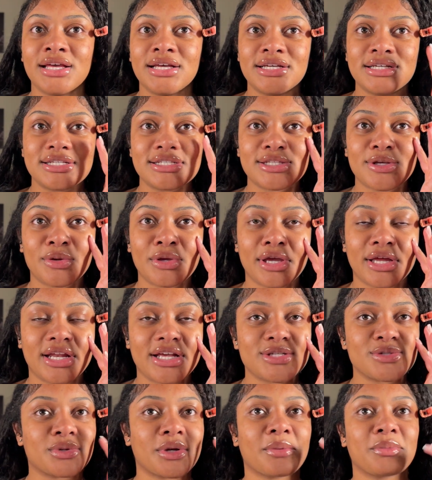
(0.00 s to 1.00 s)
So yeah,
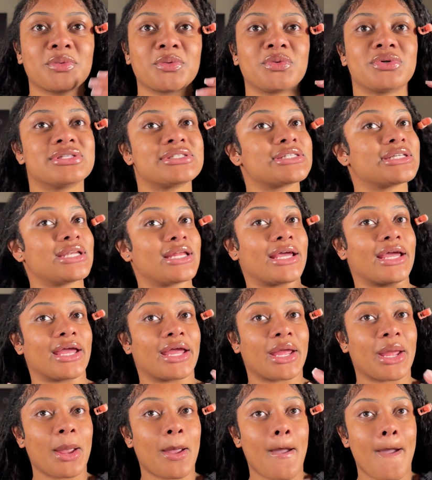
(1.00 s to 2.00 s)
that's what I'm doing
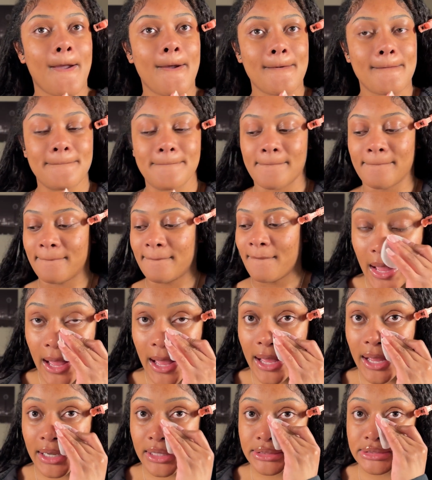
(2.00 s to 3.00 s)
today. I
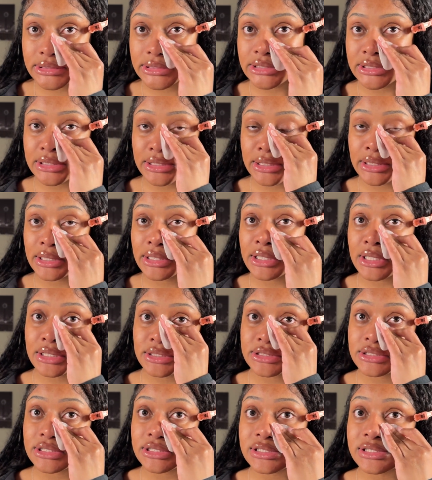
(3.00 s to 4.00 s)
honestly
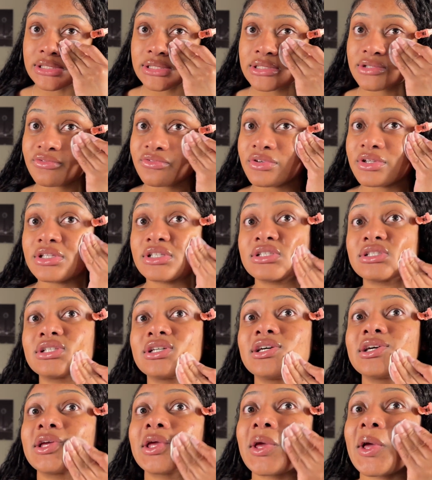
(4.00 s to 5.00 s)
just finished
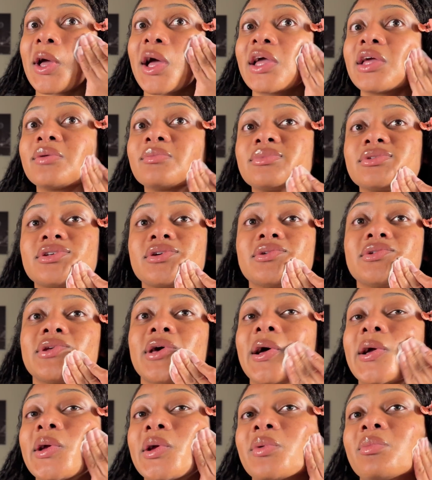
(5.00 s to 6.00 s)
cooking. I am so
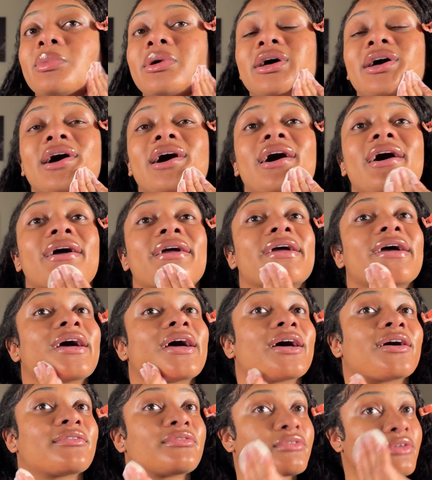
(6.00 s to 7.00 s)
tired, but I
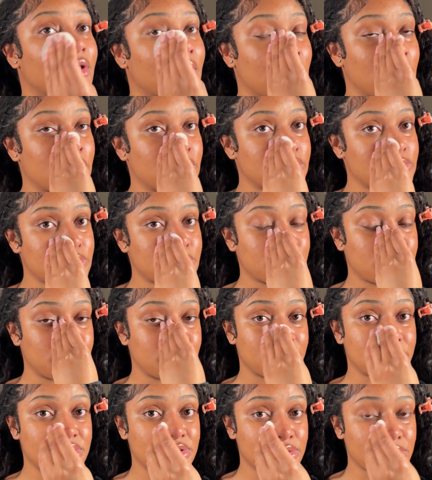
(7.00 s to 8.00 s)
have to do
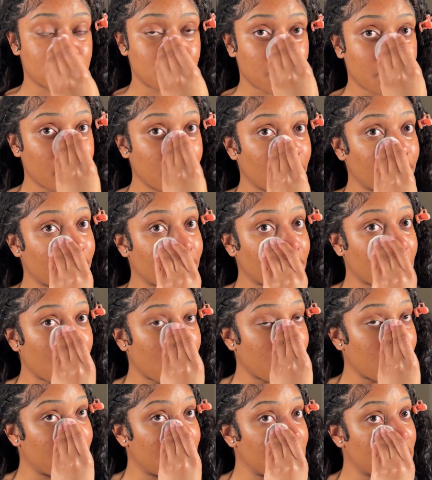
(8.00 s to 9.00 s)
this tutorial for
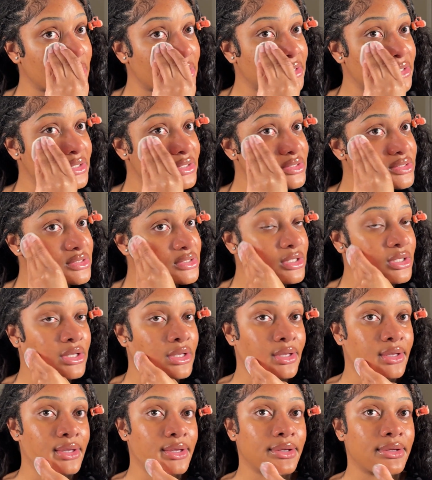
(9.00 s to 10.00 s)
y'all because
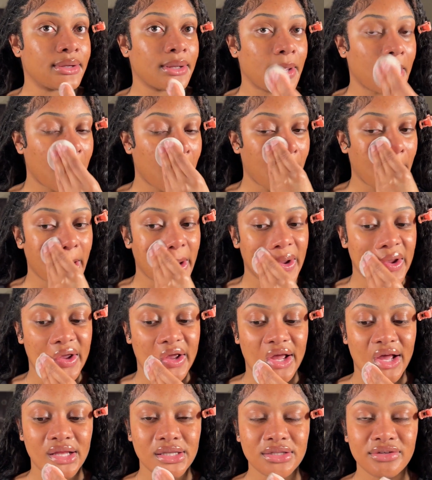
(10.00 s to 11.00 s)

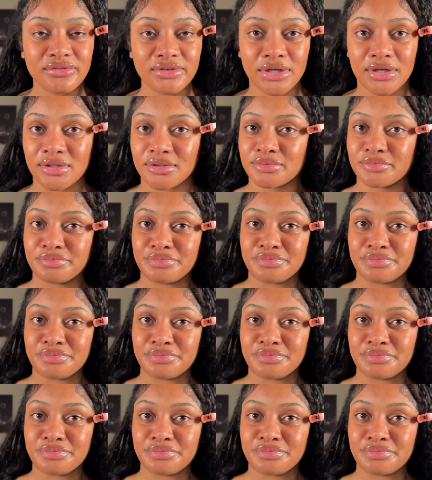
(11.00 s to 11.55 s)
I love y'all.